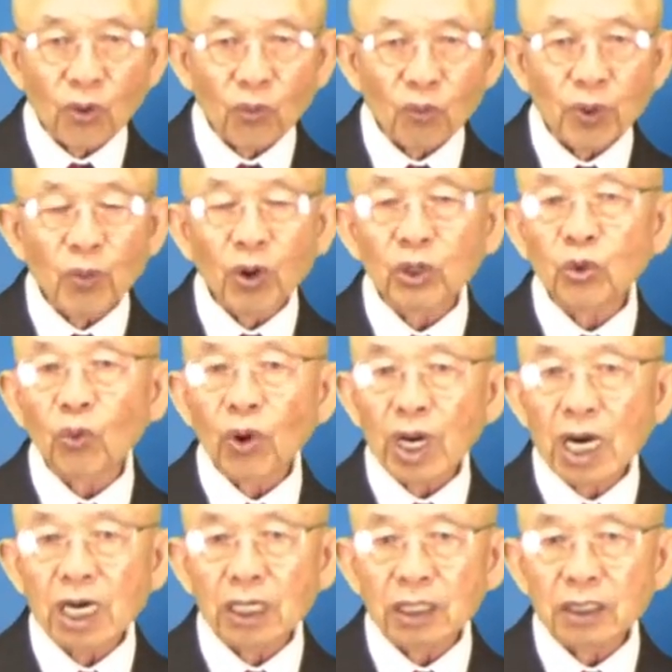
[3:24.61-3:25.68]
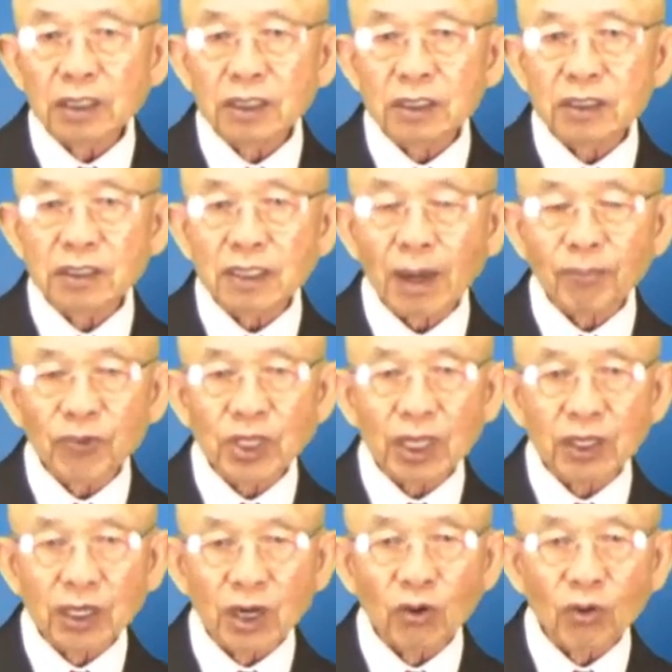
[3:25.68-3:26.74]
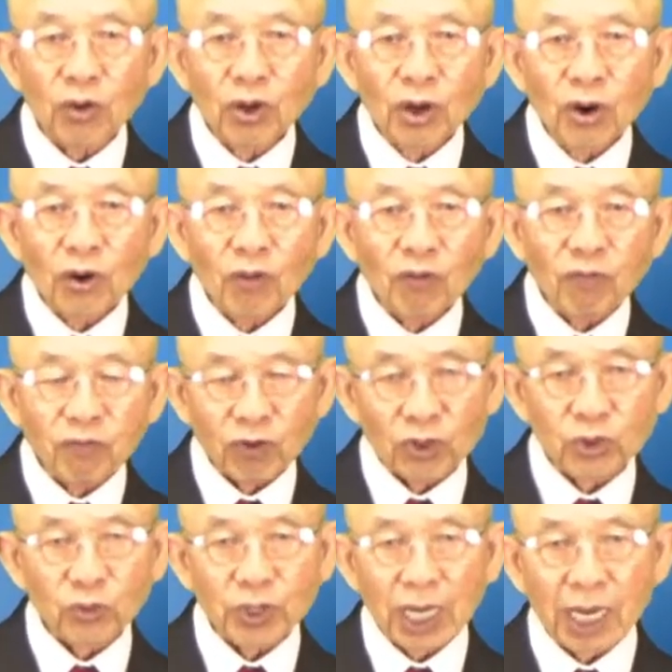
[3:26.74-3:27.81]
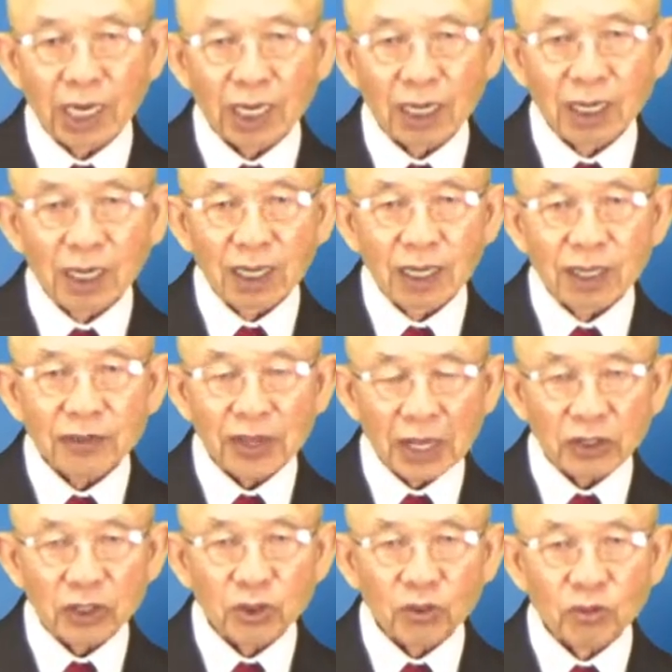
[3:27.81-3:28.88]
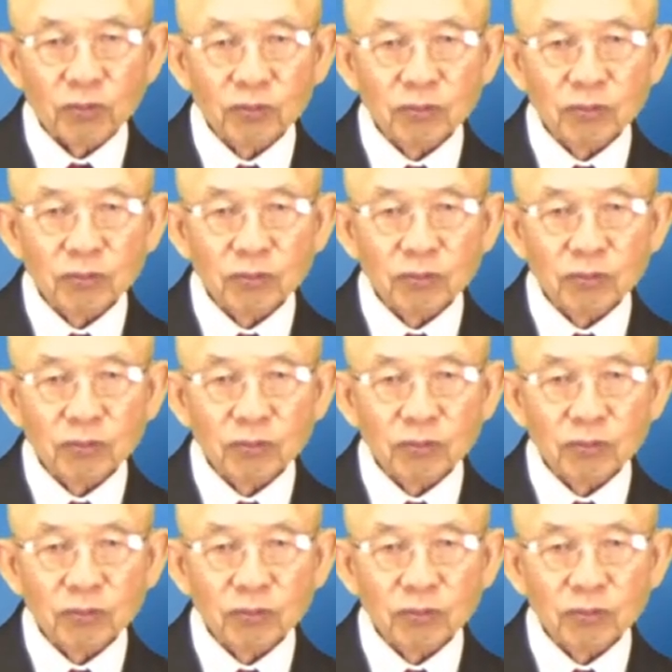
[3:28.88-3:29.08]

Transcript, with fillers: We want to learn something new for today. Thank you.